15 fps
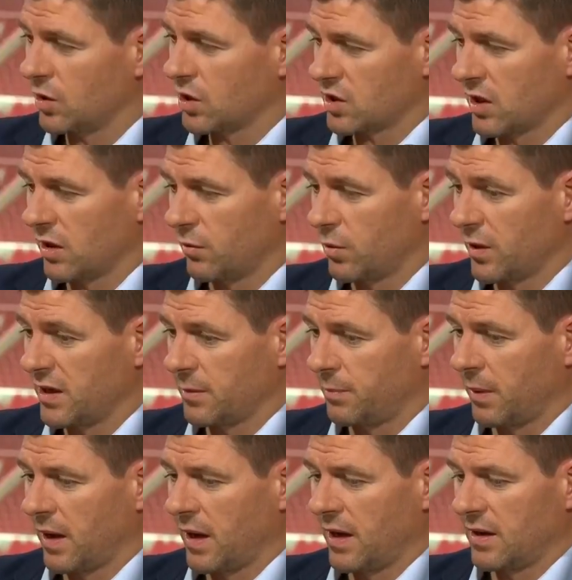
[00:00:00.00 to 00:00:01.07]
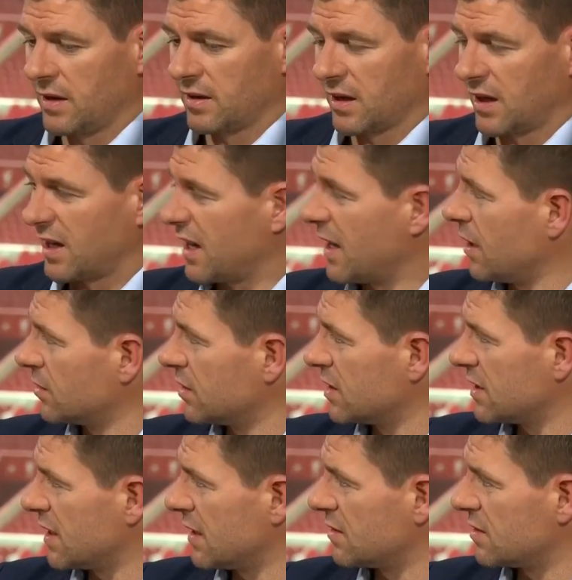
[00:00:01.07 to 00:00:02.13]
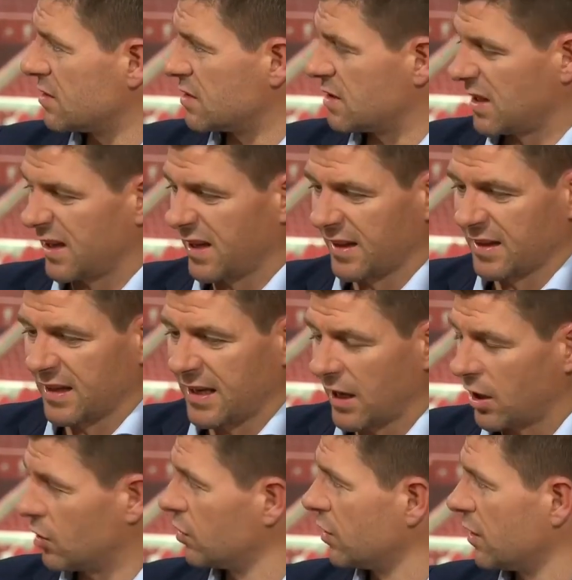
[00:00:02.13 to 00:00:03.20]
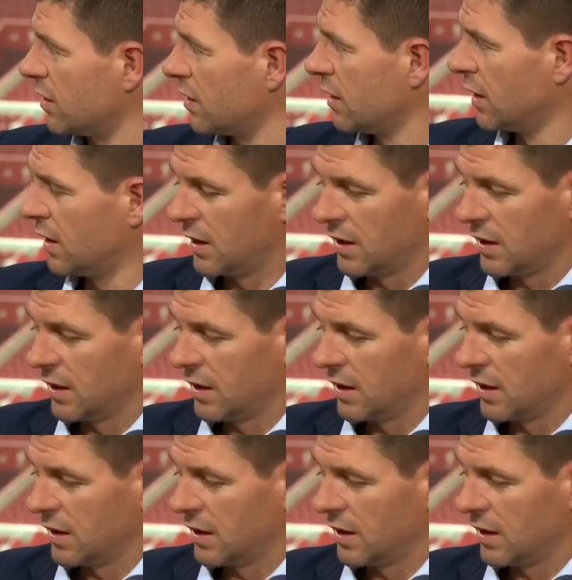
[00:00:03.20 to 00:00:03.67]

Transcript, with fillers: know yourself, when you're playing and the crowd are tense yeah, yeah. and they get on the,